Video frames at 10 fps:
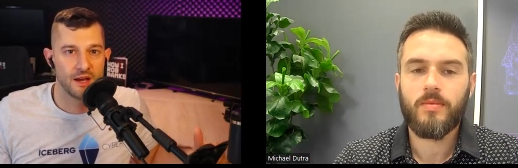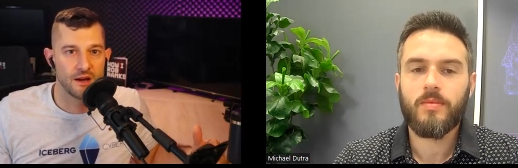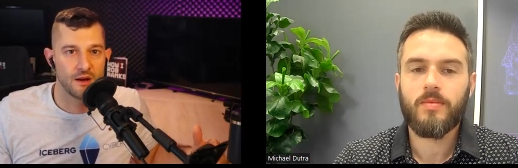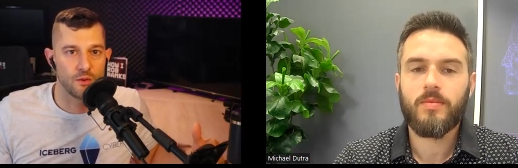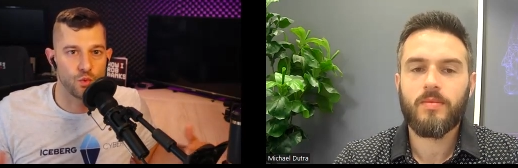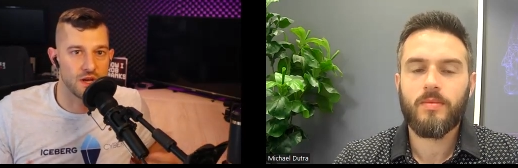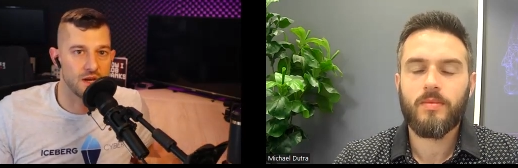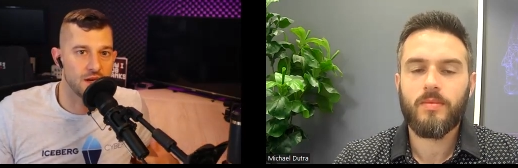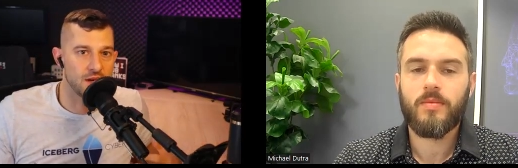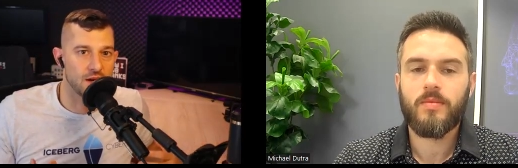
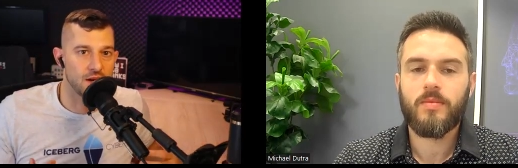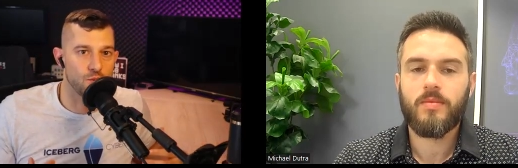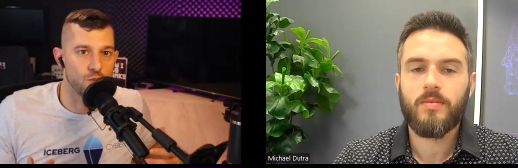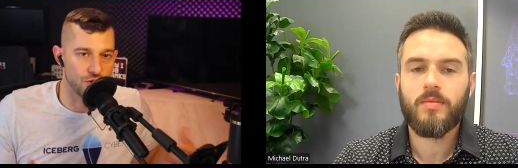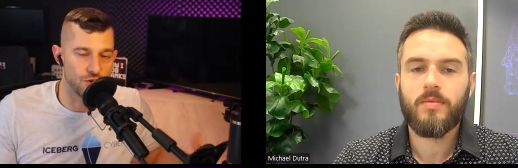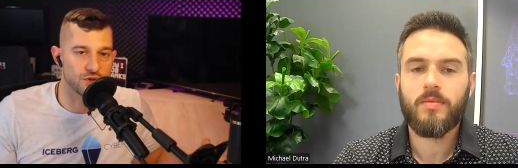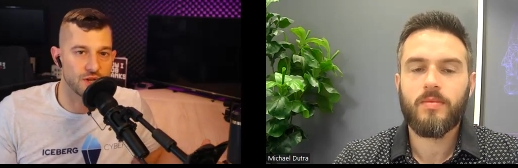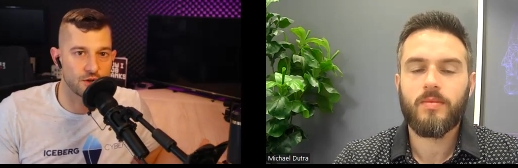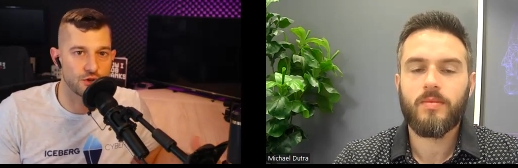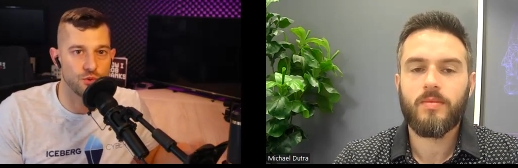Speaker 1: We will use
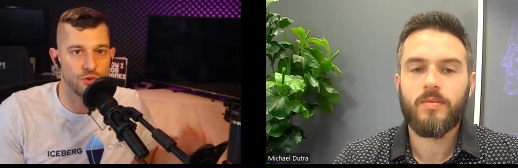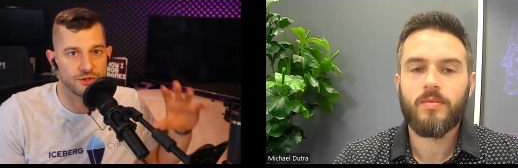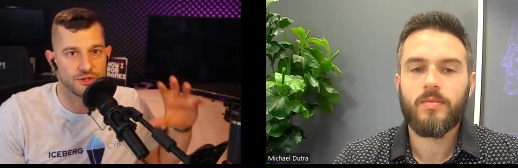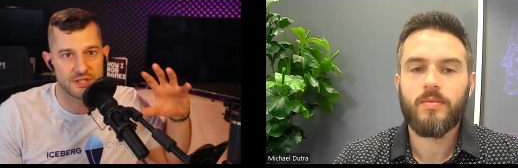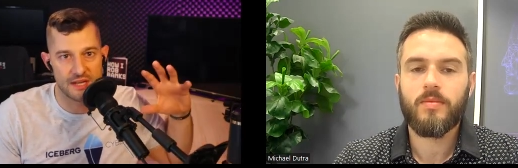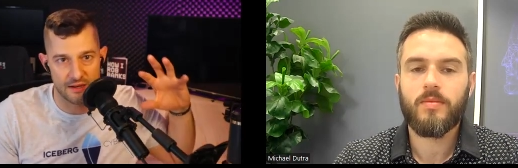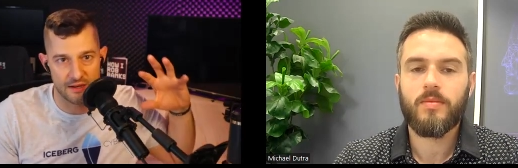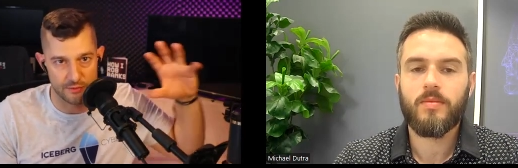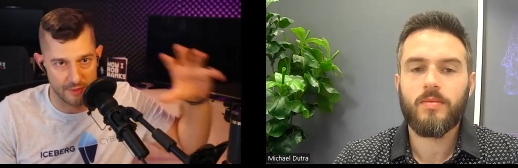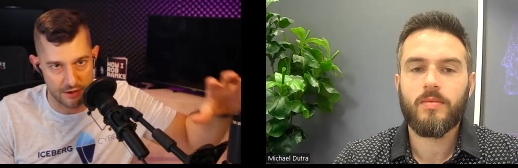our tools to scan
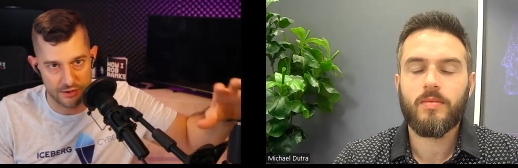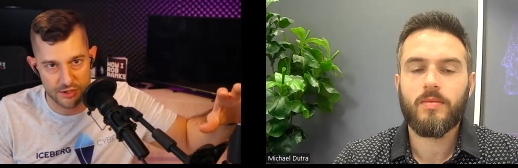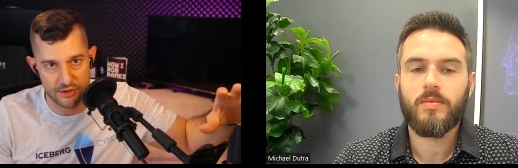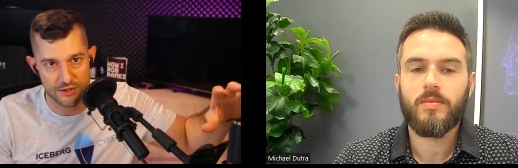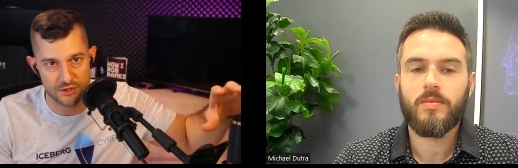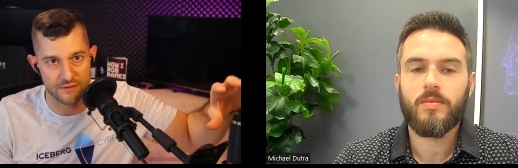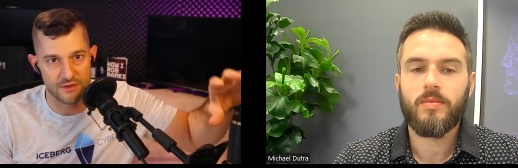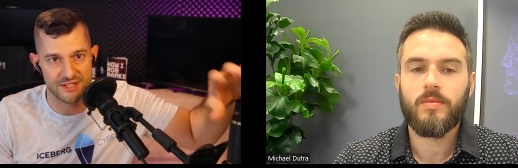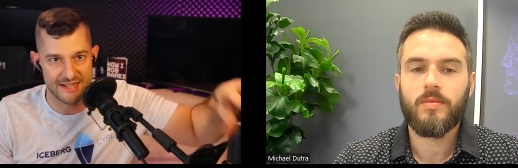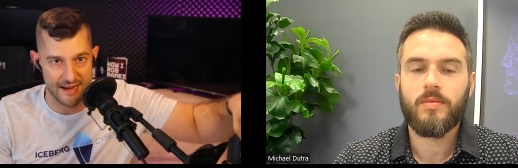from our security servers
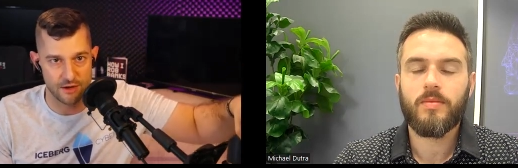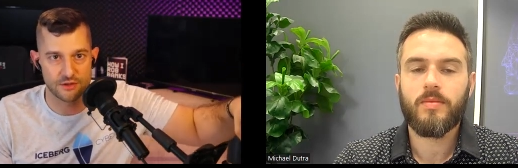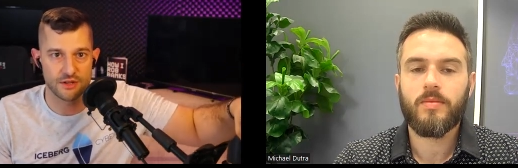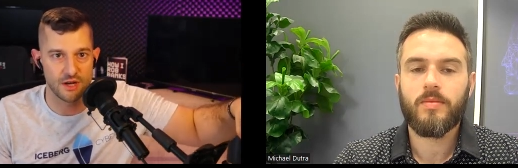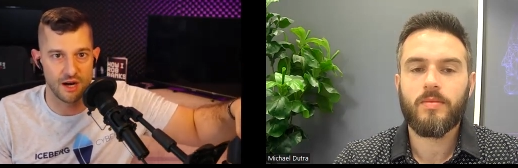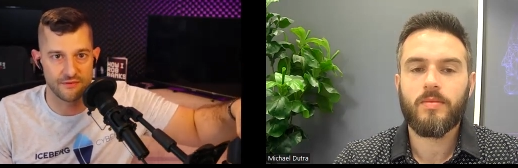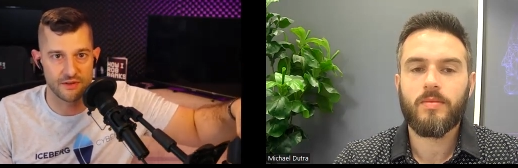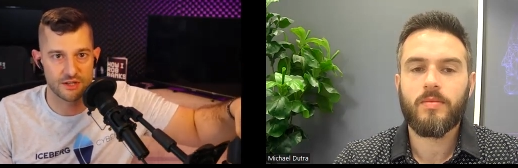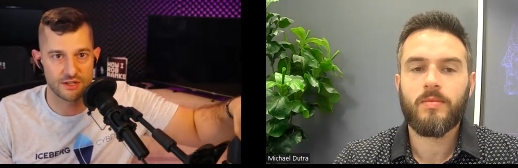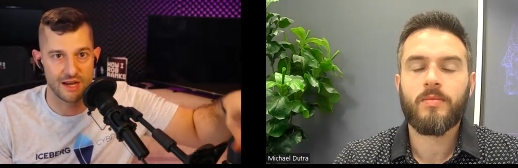down to the
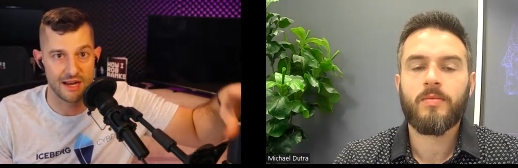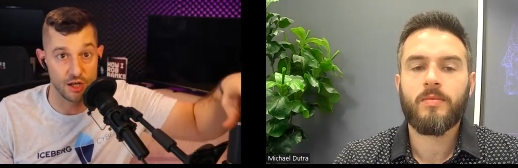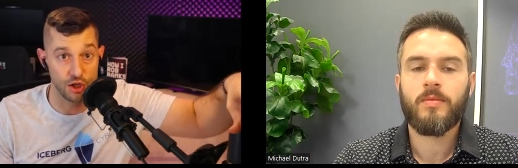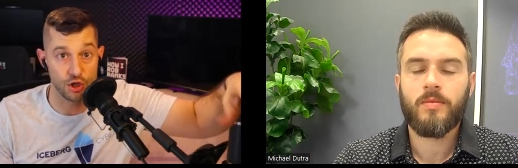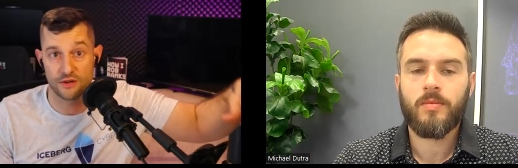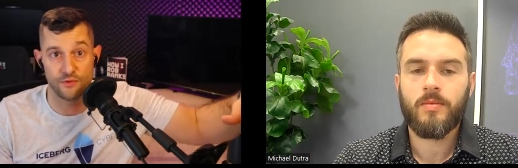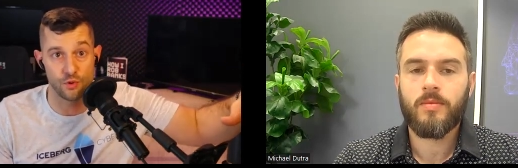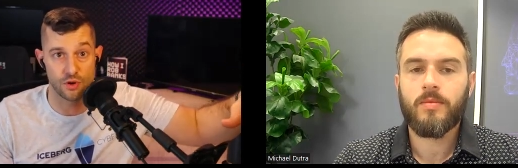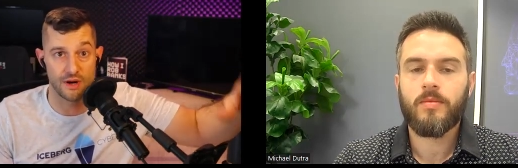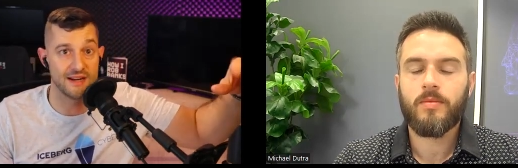office and look
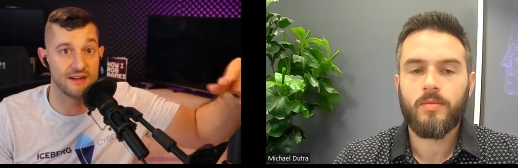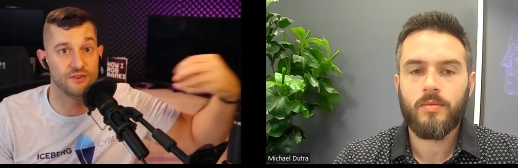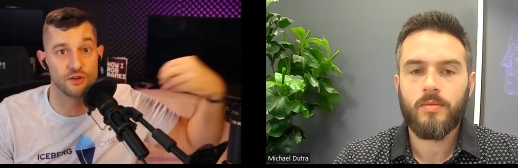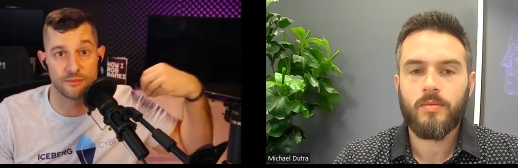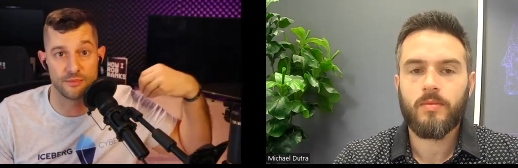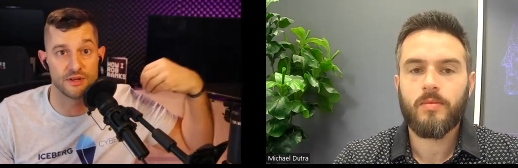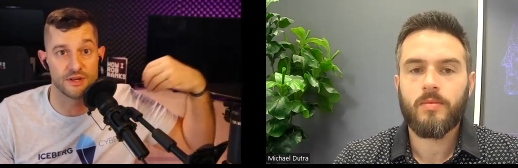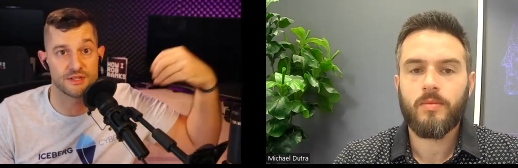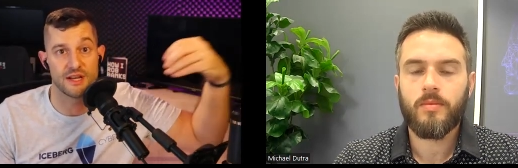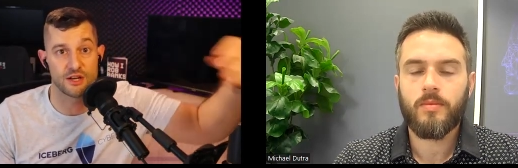for any vulnerabilities
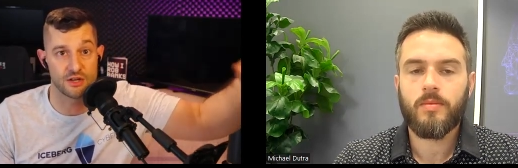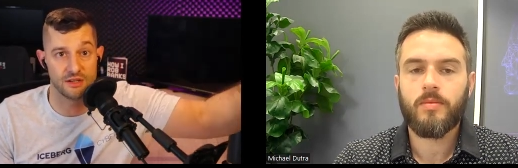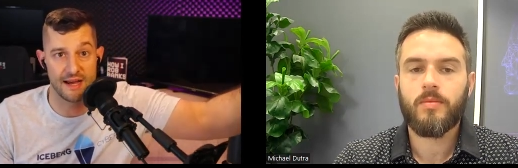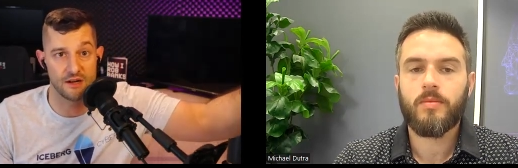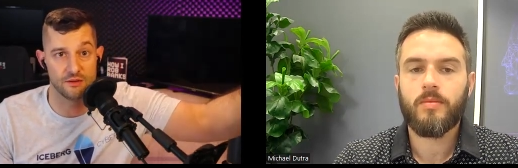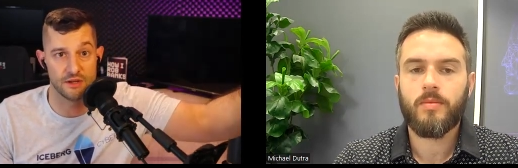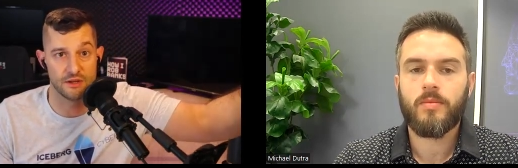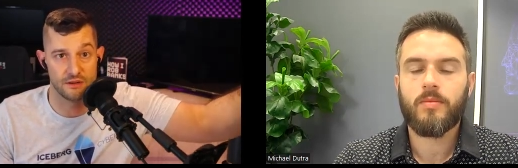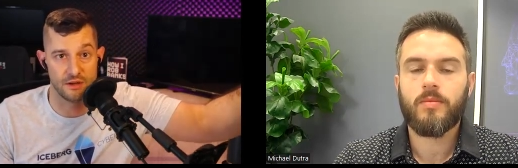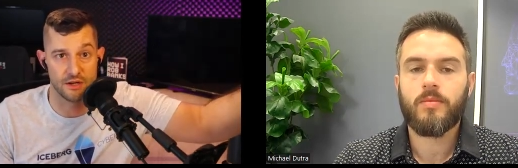that could allow an
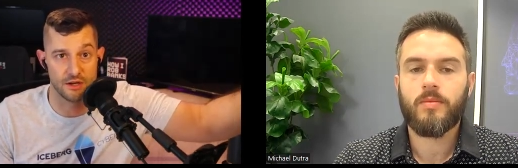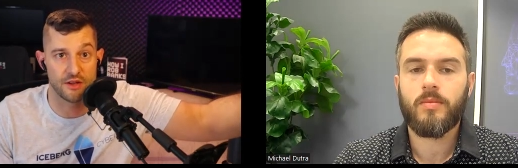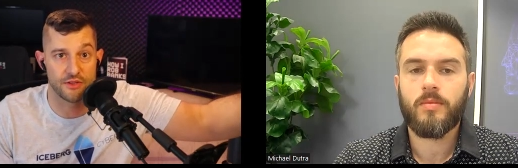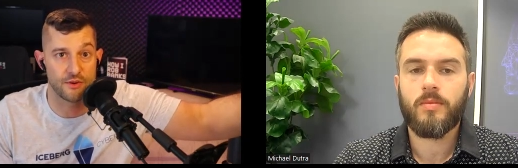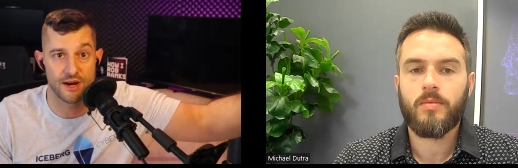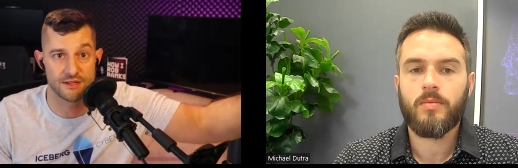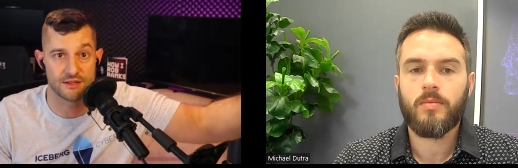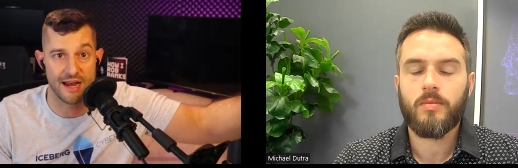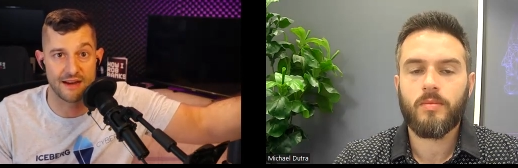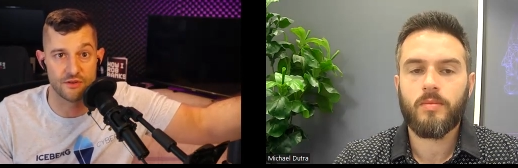unauthorized
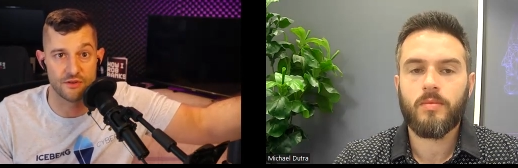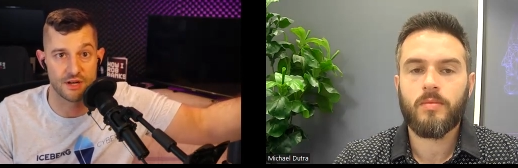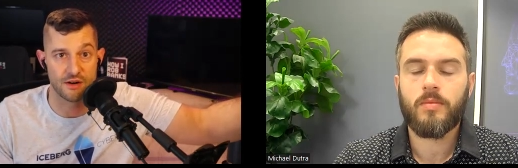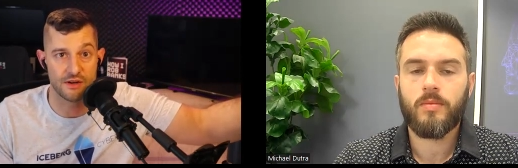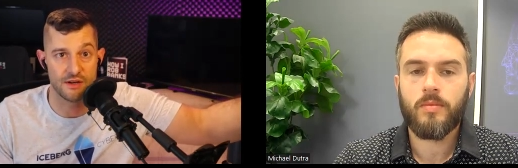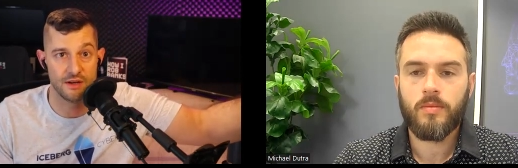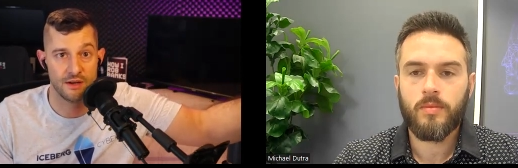adversary